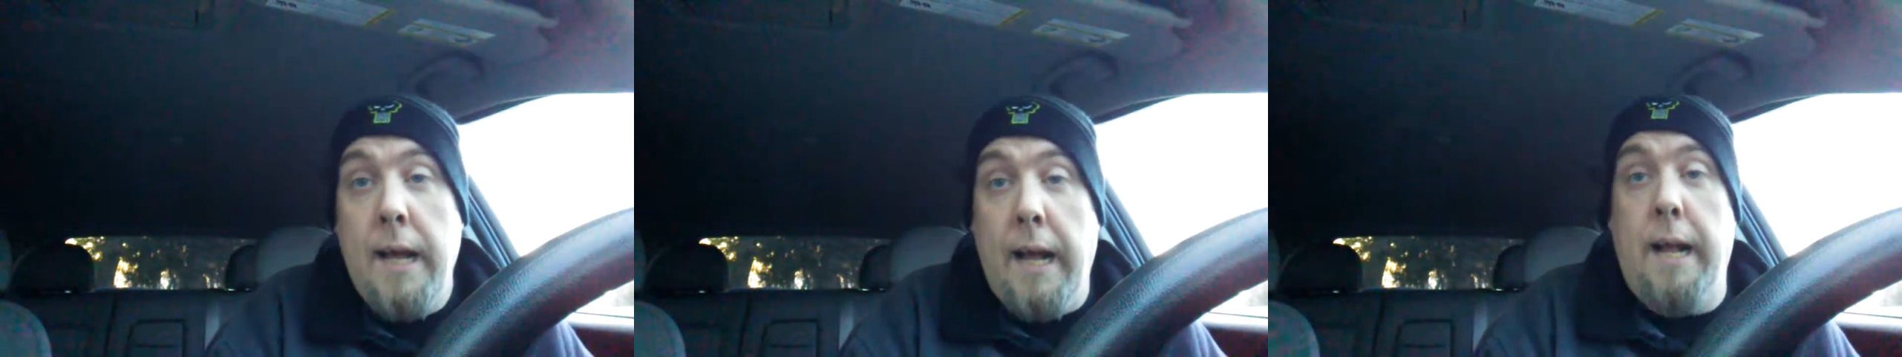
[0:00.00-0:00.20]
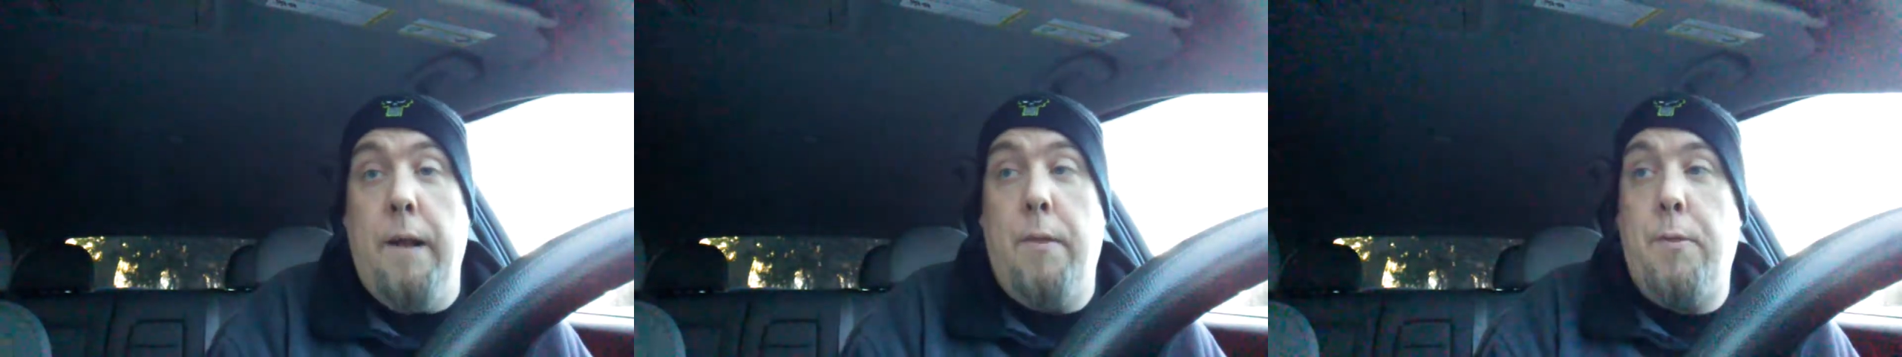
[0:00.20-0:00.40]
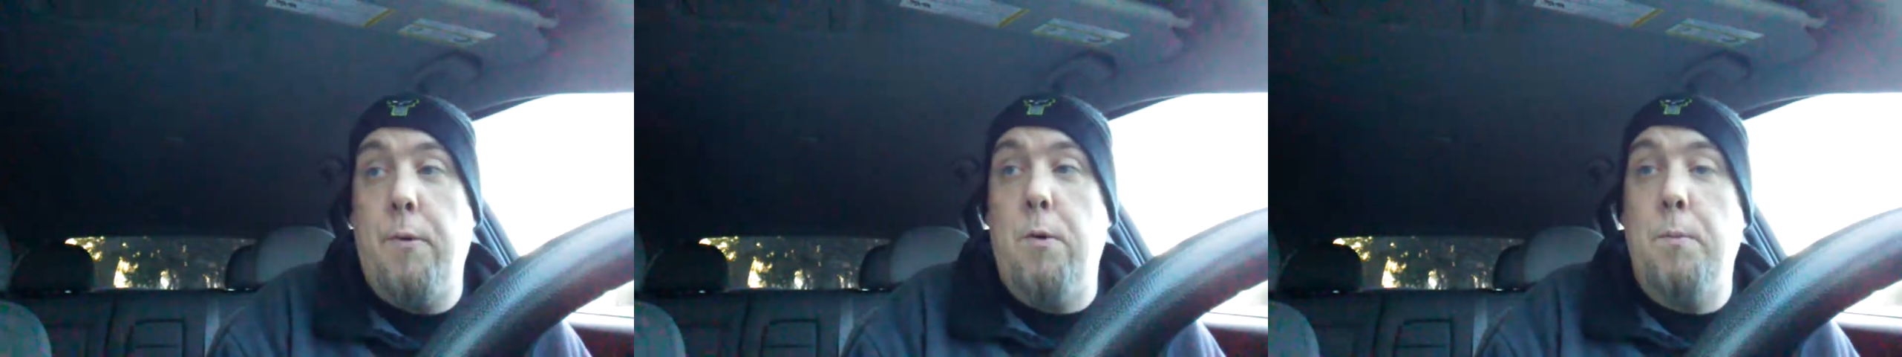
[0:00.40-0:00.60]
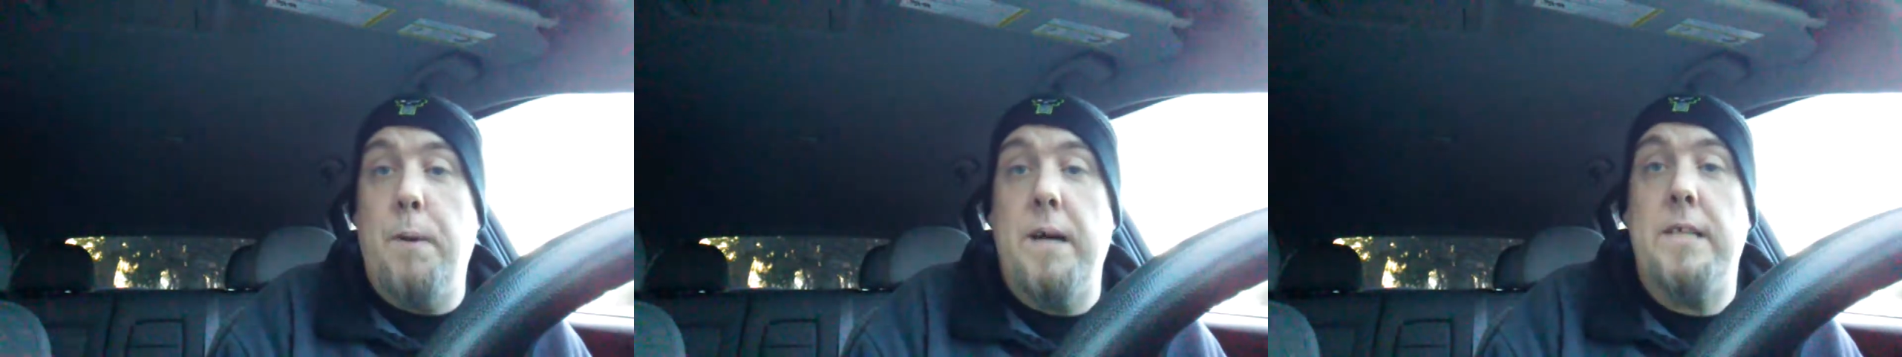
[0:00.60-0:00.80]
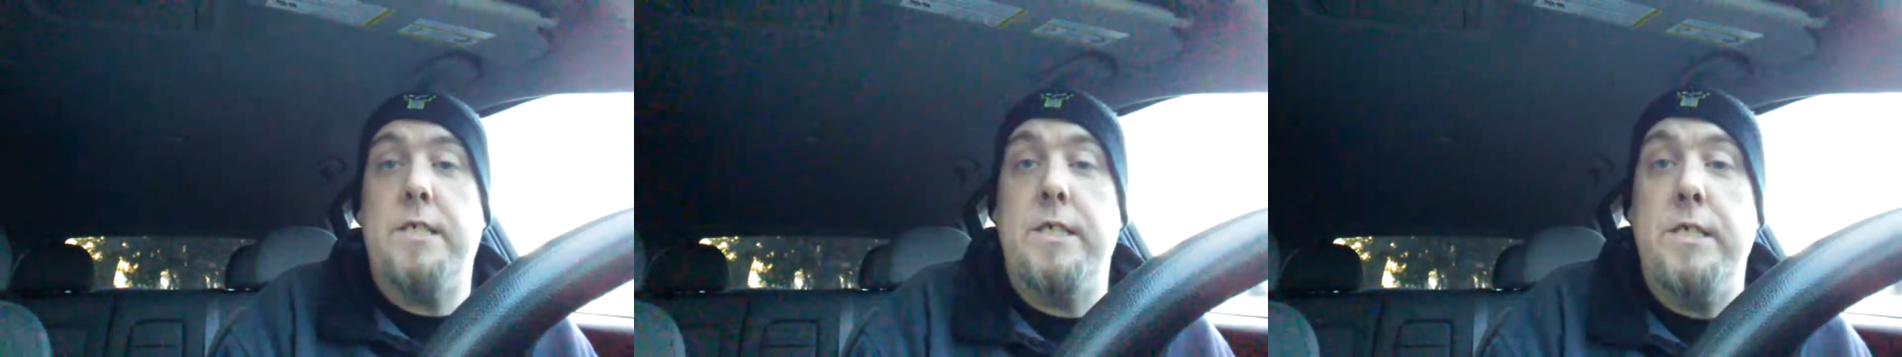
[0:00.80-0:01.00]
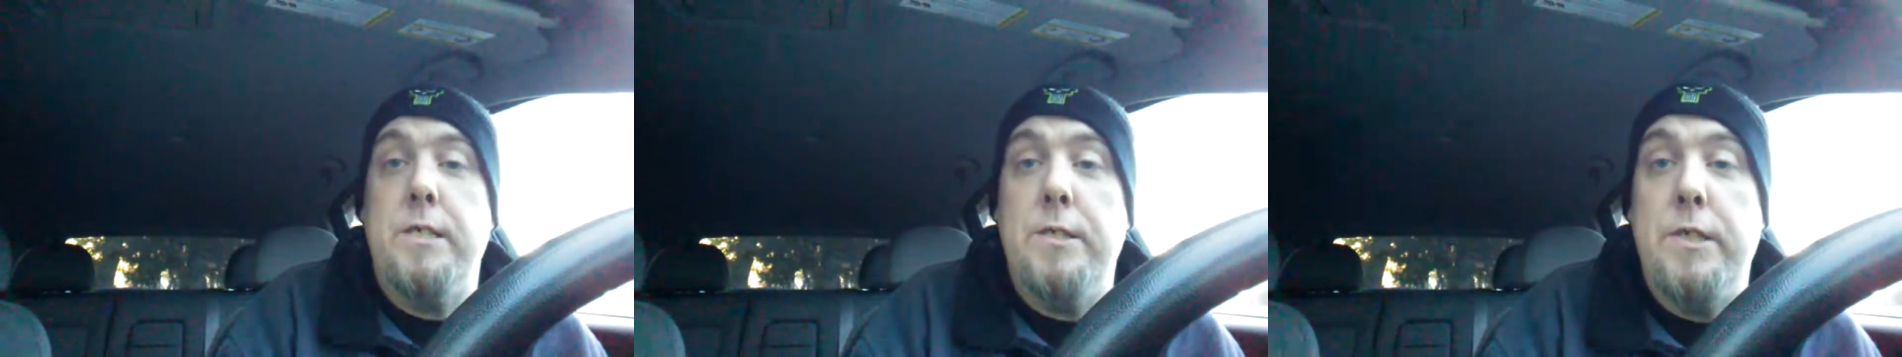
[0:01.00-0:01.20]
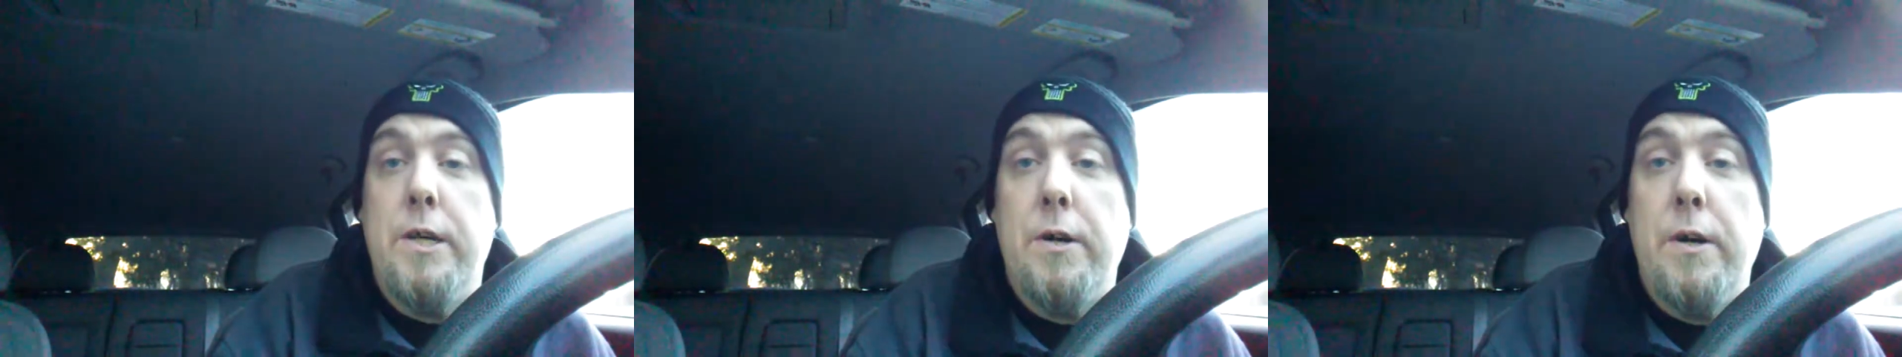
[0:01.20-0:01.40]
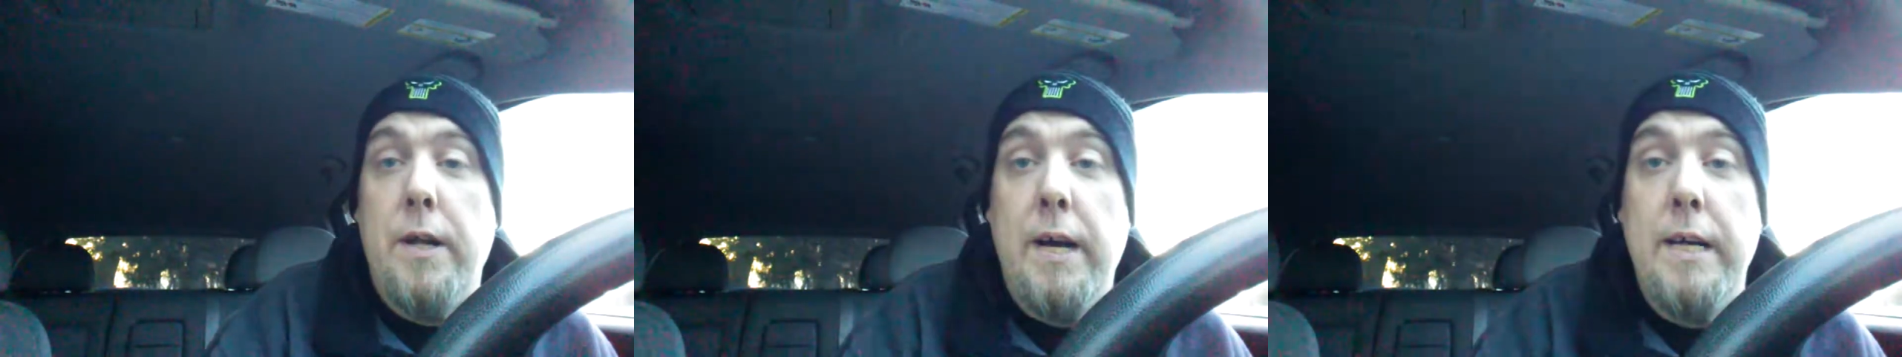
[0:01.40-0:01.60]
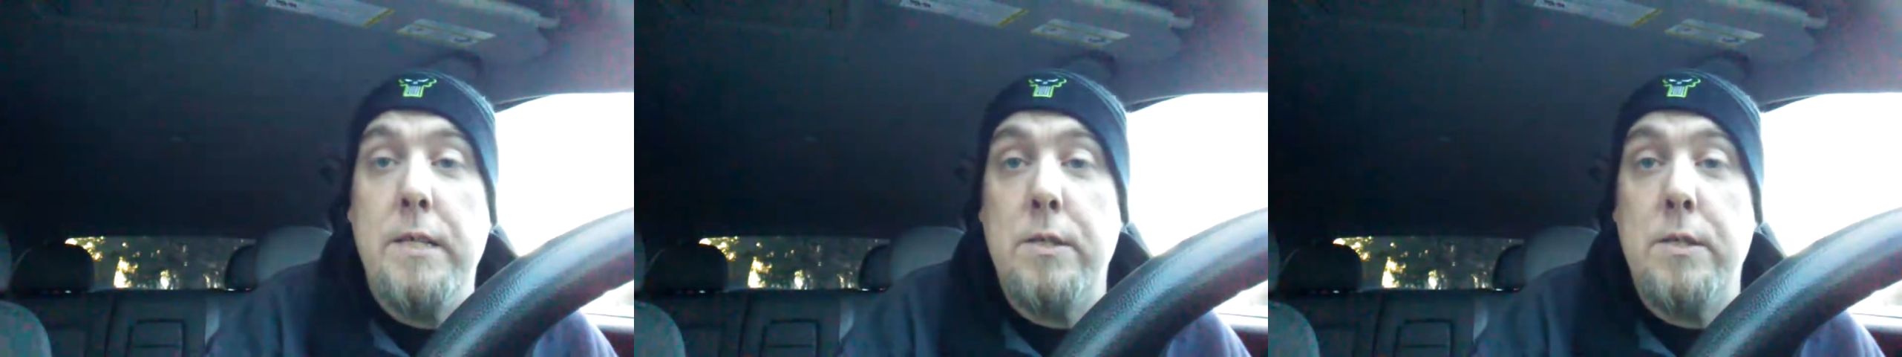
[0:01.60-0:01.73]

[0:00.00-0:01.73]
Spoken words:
it through my senior year in high